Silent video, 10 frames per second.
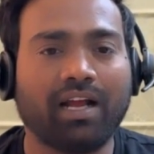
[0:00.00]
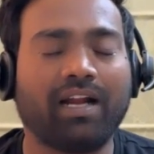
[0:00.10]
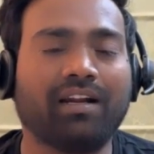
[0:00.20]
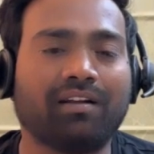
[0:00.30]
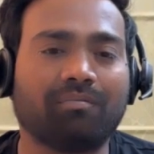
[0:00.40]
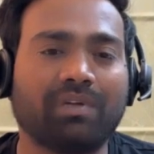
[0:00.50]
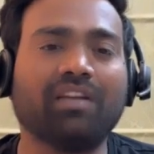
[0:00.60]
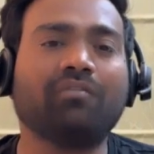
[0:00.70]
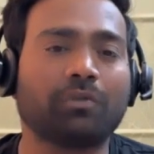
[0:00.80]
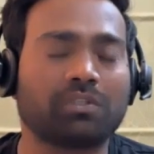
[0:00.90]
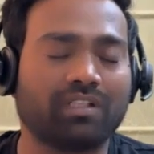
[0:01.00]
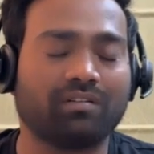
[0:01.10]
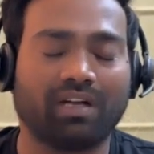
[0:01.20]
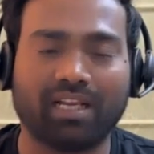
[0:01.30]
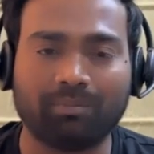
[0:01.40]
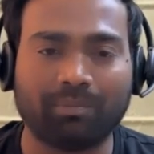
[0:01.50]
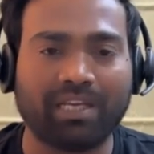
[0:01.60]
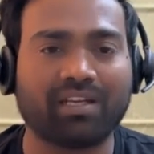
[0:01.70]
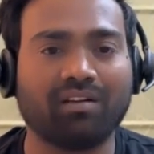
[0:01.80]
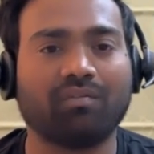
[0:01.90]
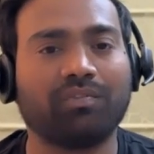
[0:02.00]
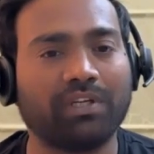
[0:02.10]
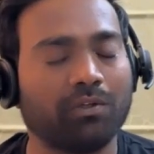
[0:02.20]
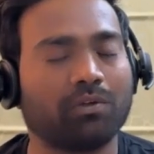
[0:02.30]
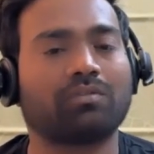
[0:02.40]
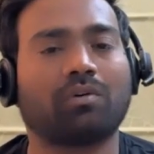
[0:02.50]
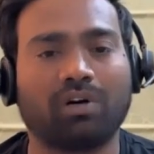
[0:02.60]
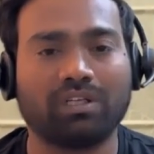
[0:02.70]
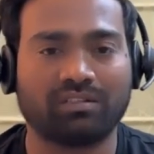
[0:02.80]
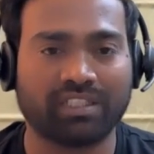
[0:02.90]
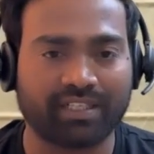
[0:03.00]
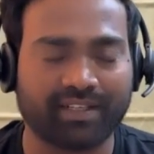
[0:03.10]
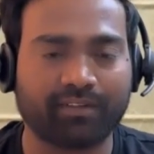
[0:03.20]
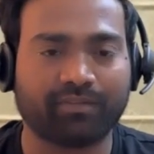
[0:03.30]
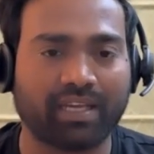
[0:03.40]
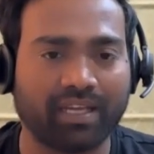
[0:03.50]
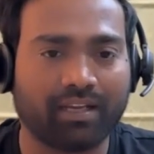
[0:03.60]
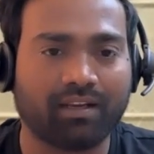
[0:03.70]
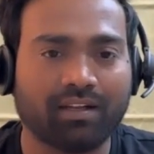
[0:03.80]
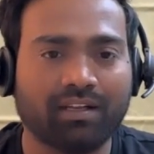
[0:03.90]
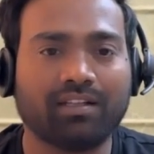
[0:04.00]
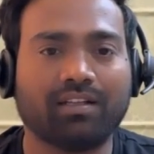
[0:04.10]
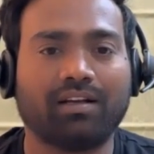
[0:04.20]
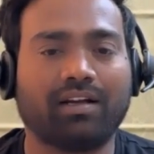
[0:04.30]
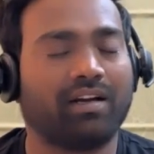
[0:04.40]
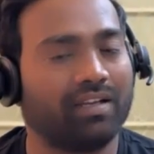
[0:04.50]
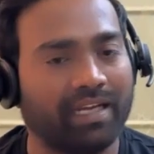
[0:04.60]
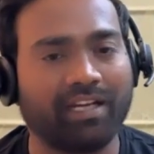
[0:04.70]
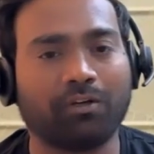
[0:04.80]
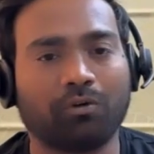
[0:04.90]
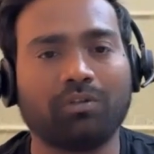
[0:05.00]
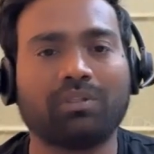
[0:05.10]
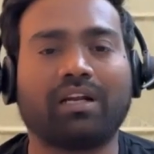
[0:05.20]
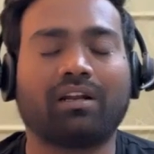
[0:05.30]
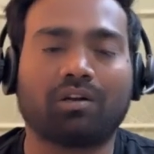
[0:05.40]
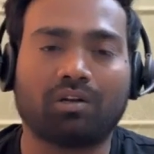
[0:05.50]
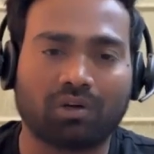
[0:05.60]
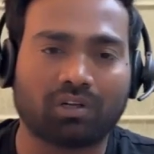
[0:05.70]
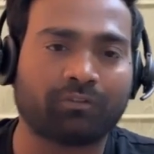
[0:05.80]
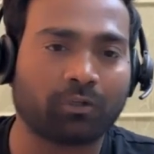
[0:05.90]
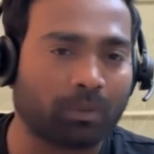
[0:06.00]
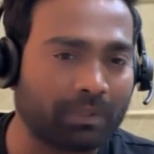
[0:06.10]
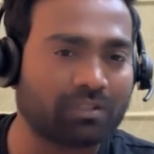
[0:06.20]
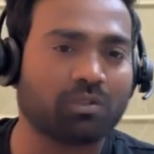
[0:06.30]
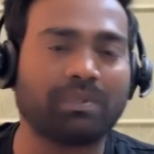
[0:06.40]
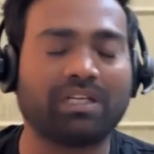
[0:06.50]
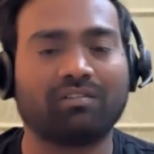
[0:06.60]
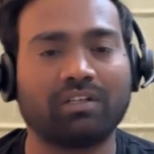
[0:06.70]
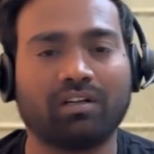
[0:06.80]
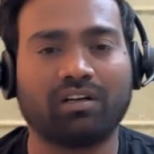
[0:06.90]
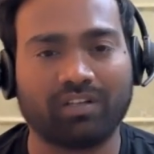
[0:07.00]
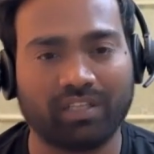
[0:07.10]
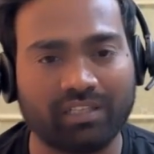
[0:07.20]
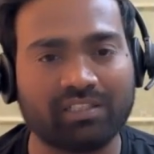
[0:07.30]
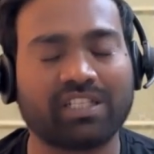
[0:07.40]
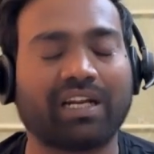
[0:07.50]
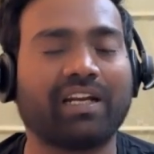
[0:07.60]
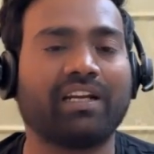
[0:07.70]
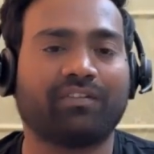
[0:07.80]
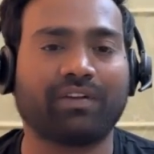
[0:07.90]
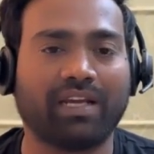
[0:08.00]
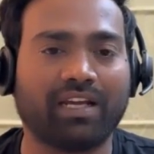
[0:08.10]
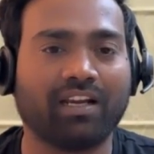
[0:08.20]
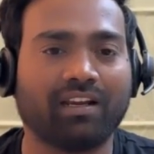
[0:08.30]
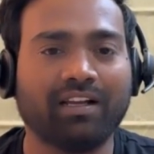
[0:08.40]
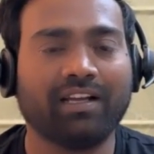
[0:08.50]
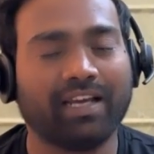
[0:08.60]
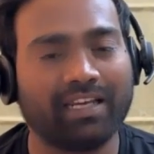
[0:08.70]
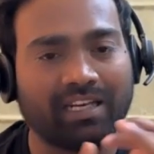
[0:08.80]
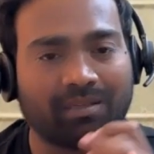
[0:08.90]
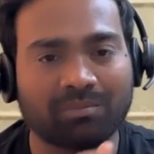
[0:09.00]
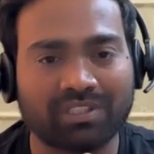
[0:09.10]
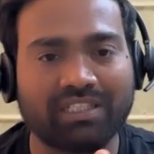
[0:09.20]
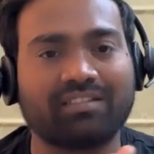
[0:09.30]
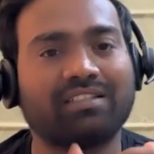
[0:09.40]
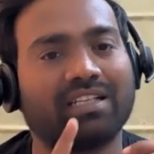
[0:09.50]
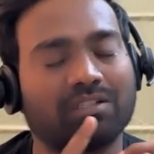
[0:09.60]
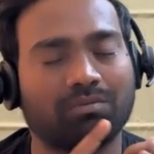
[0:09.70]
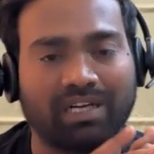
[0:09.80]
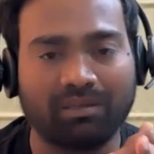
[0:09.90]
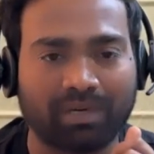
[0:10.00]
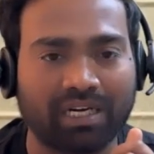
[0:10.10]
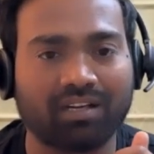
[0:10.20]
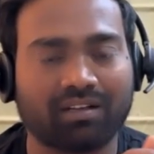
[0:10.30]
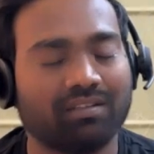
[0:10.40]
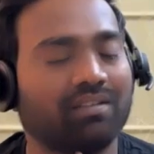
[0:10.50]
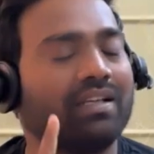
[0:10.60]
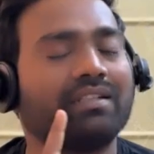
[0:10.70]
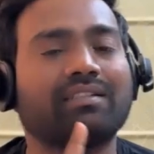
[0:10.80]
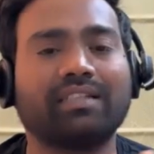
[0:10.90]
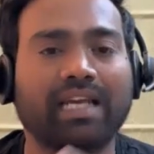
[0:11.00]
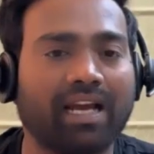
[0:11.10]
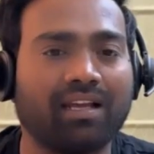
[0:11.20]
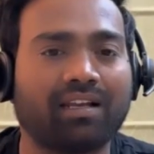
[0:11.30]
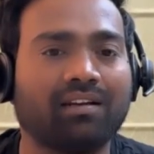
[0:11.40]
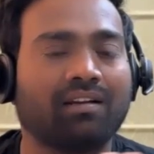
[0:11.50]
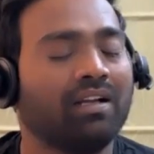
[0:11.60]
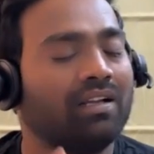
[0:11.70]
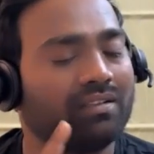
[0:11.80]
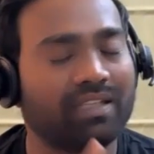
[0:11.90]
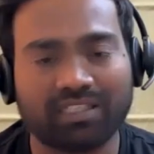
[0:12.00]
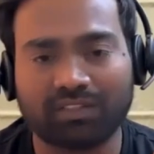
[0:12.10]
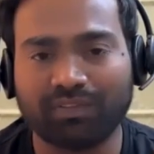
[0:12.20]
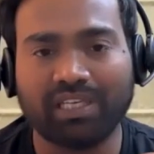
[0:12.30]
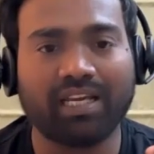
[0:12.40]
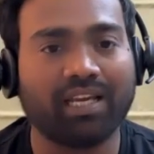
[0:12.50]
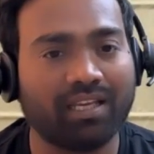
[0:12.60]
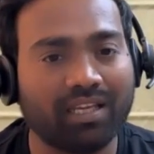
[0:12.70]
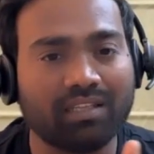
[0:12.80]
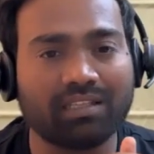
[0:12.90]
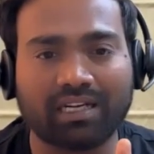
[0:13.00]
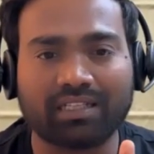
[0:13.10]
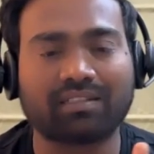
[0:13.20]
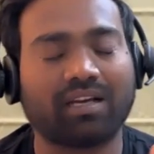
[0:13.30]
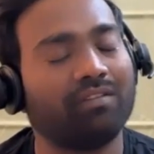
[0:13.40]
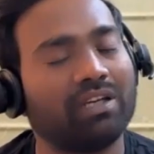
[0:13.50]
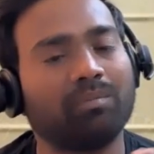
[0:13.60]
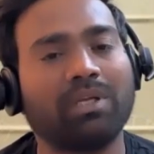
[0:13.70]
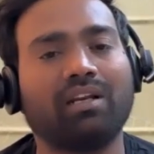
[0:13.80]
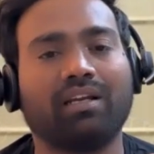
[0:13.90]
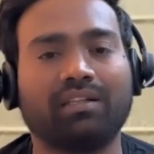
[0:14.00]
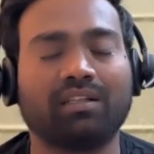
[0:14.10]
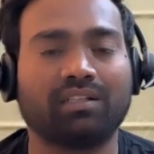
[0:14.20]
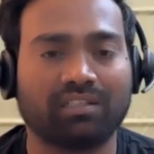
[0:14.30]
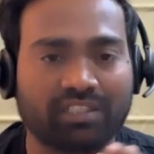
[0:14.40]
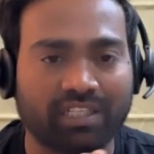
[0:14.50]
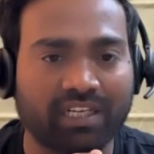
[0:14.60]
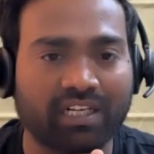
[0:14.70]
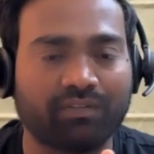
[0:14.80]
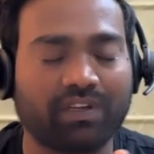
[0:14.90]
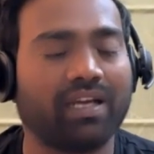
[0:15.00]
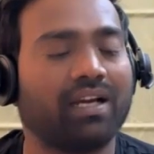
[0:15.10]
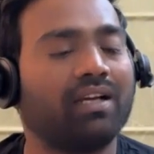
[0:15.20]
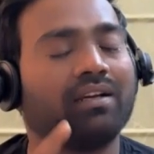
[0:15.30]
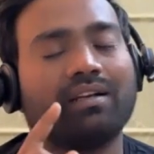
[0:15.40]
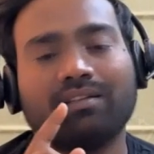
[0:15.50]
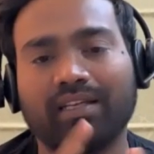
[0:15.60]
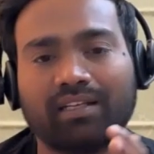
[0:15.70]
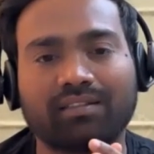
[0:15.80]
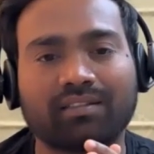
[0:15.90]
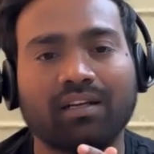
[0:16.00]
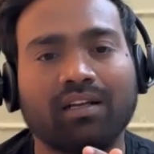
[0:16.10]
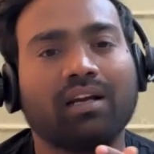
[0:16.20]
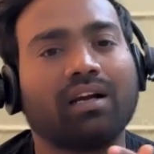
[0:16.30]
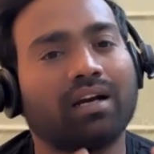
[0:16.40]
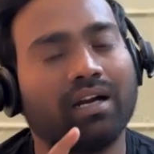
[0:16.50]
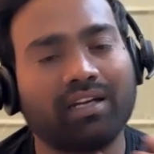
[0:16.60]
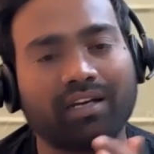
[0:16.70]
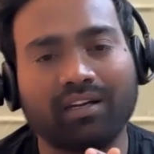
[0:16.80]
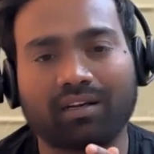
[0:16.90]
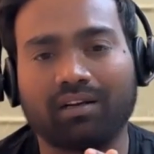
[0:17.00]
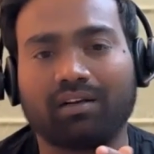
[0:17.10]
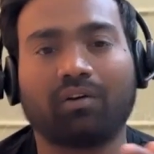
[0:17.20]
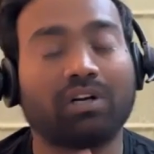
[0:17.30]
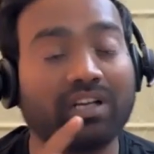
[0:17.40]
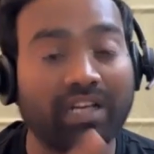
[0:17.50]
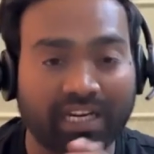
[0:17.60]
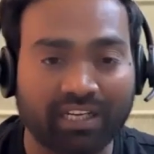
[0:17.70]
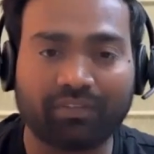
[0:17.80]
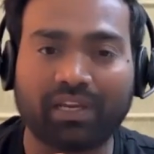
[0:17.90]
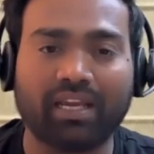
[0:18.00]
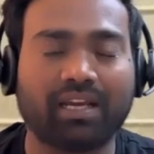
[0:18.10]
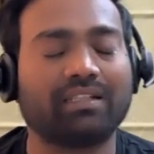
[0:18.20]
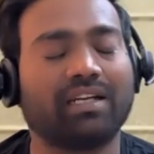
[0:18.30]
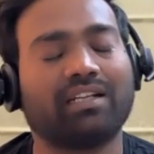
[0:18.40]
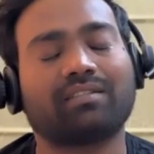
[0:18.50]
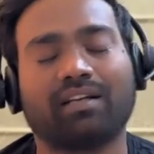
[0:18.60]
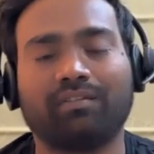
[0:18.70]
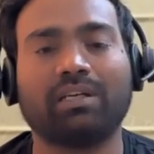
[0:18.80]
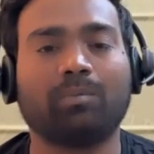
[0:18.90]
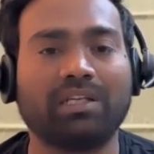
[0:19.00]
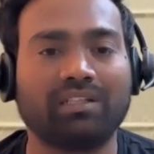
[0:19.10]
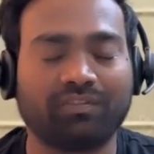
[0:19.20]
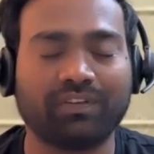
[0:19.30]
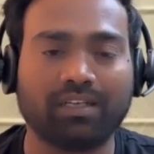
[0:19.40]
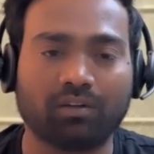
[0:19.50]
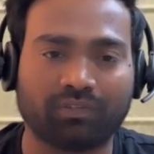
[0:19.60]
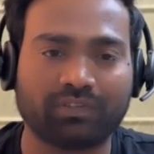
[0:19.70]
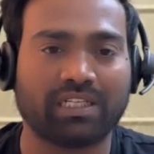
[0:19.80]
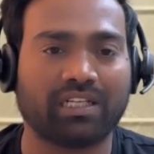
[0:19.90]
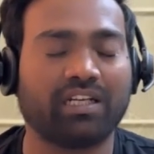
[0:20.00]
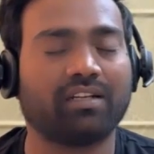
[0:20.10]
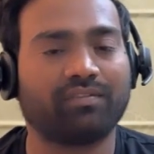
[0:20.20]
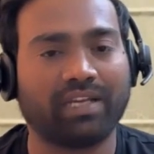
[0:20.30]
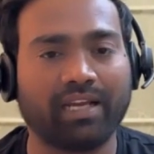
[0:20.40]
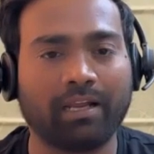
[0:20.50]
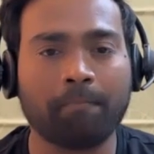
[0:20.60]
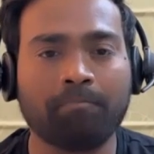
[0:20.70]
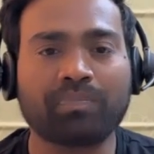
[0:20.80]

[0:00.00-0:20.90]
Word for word: And in future, I'll be making videos on generative AI. Like I told you, there are a lot of topics to be covered in generative AI. LLMs is just one part. There is GAN, there is VAE that is available in the generative AI. There is content or creative AI that is available in the field of generative AI.